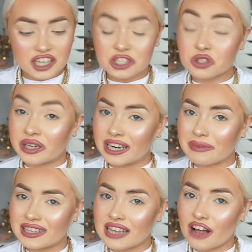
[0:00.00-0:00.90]
Tried it
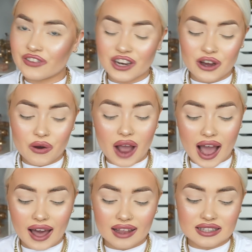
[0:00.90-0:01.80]
myself, you know,
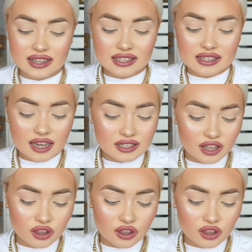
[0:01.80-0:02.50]
and this is actually